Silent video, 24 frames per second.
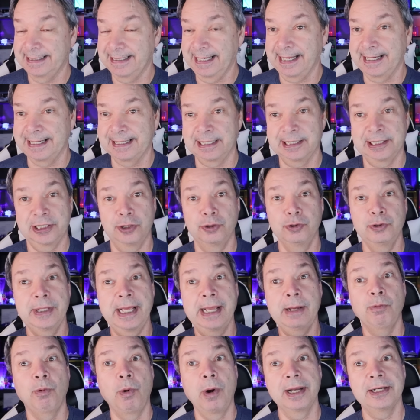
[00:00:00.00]
States is who
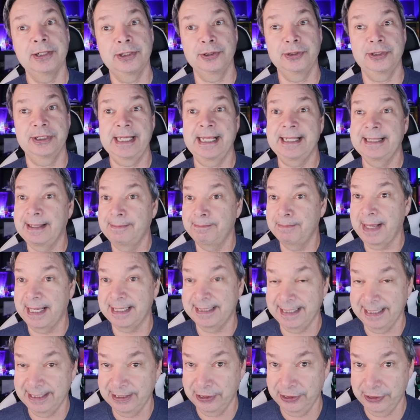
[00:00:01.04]
they want to send the
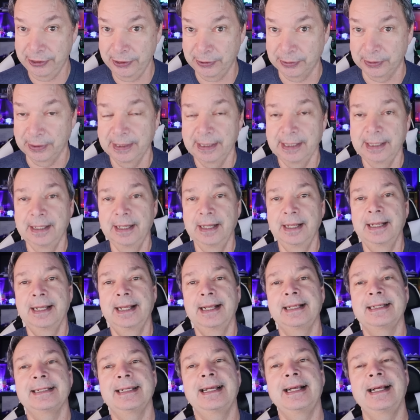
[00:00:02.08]
message to
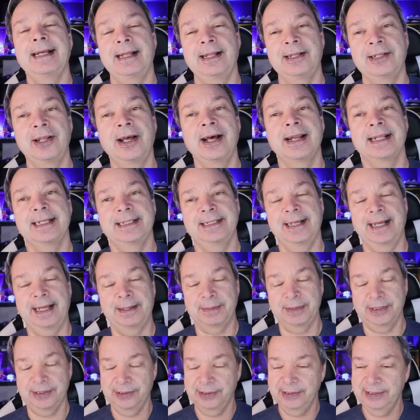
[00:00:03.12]
a lot of
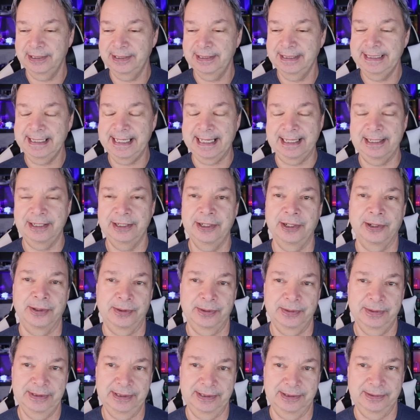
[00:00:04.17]
times. So yeah,
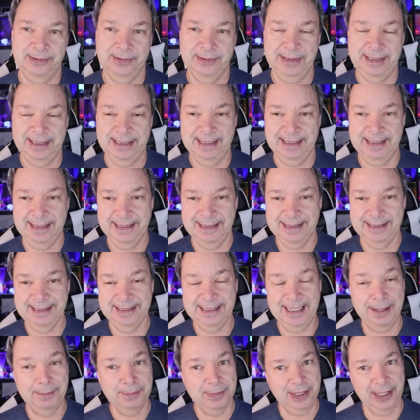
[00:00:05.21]
no.
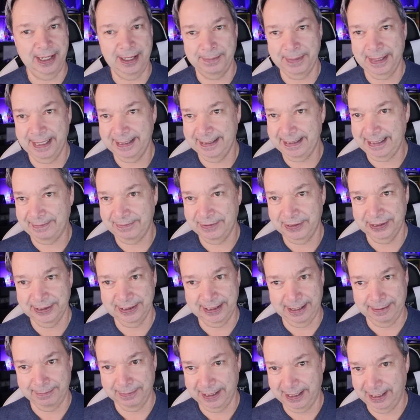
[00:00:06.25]
Dumb comment after
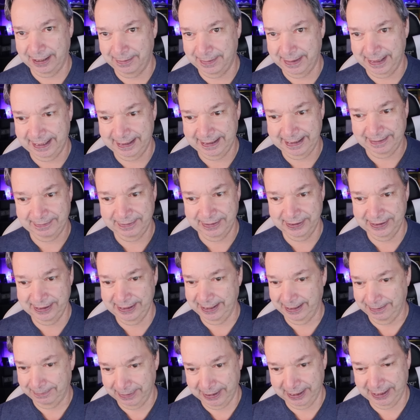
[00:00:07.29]
dumb comment after
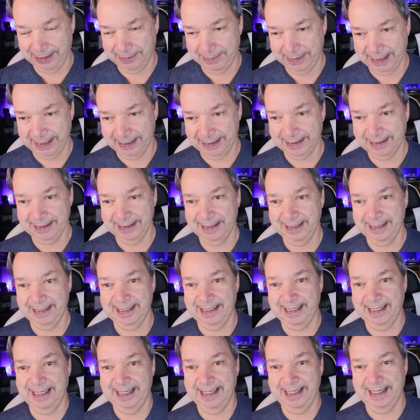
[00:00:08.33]
dumb comment.
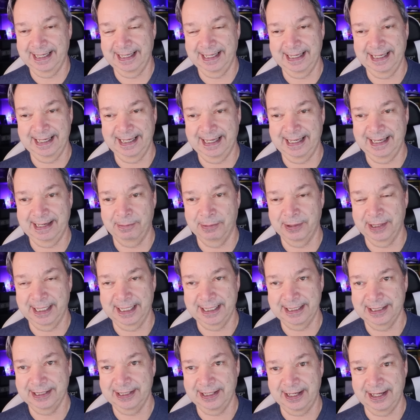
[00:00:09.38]
When
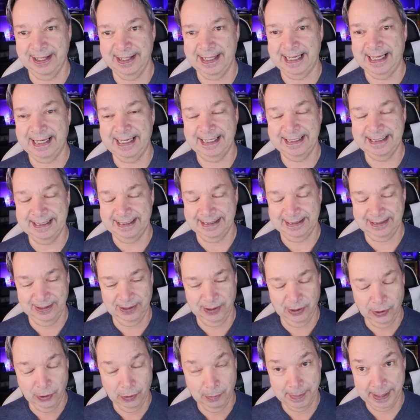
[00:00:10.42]
I saw that, I just,
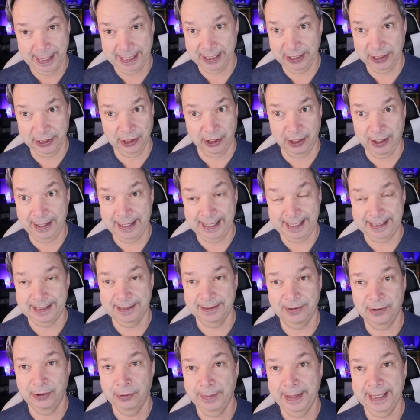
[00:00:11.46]
oh my God.